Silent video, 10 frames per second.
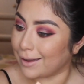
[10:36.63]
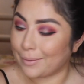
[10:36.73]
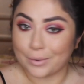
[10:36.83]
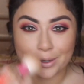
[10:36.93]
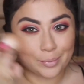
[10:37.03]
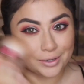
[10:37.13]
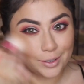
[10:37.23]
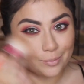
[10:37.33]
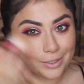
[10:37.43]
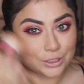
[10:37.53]
I'm gonna put
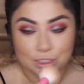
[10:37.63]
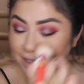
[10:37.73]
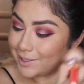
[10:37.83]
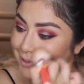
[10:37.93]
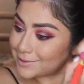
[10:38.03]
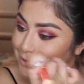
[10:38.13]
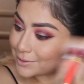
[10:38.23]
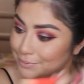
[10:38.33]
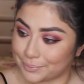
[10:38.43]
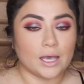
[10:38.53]
that on my
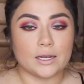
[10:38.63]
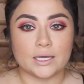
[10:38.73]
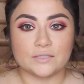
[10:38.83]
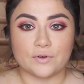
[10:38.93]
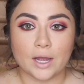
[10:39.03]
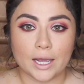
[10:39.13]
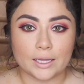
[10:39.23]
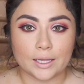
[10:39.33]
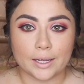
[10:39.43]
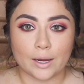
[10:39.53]
cheeks. And as for
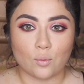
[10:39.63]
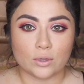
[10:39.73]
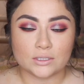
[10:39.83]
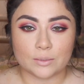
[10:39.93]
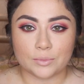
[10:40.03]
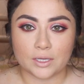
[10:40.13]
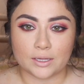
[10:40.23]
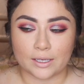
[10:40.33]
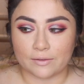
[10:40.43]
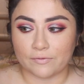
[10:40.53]
highlight, I want
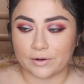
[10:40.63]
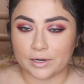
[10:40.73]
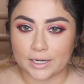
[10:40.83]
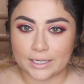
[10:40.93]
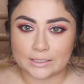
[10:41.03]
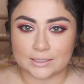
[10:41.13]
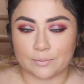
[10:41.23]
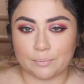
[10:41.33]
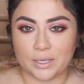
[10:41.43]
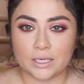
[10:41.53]
something like very nice
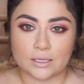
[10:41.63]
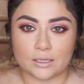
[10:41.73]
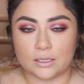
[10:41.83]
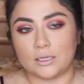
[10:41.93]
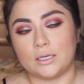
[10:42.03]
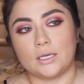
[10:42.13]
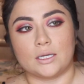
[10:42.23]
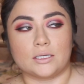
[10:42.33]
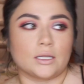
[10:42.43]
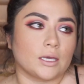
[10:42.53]
and pinky
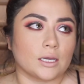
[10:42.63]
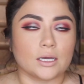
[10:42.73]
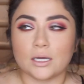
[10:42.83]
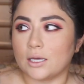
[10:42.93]
and like,